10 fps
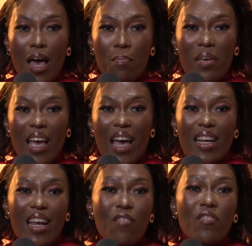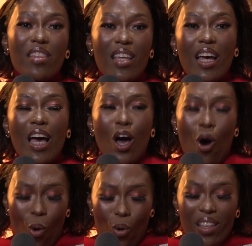happy and everything,
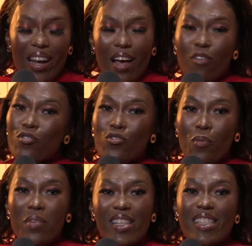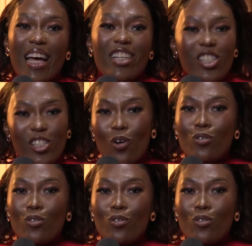all the love from inside just